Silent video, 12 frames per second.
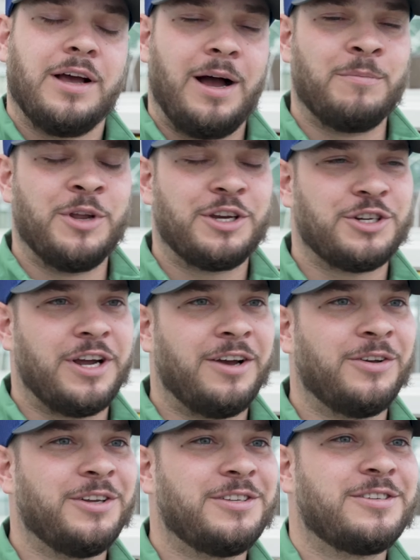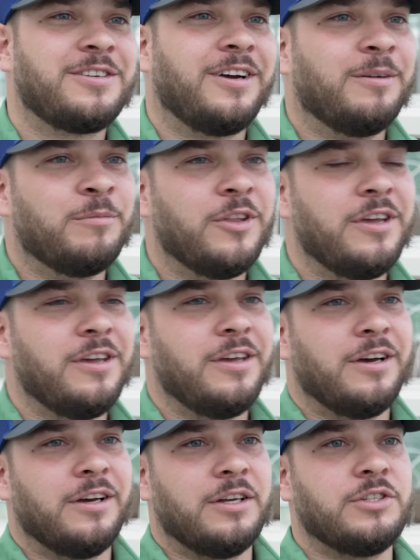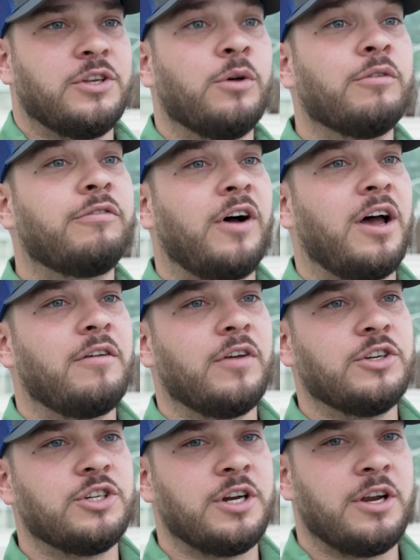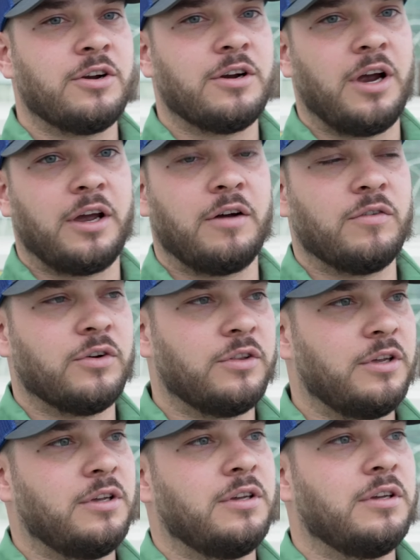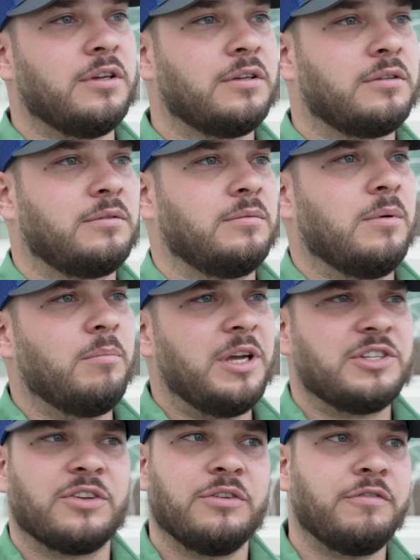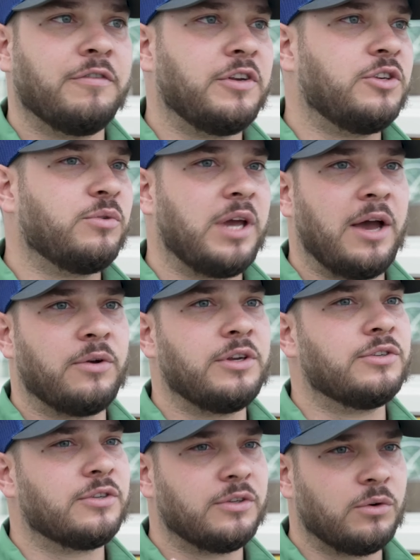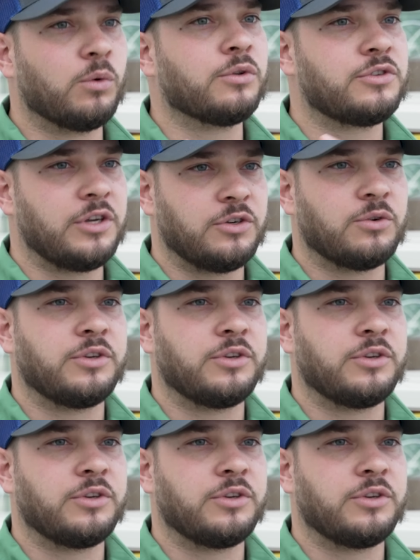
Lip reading: I'm Nick Schalitz. I'm the Zone 5 engineer. I cover the basically 52 counties in north central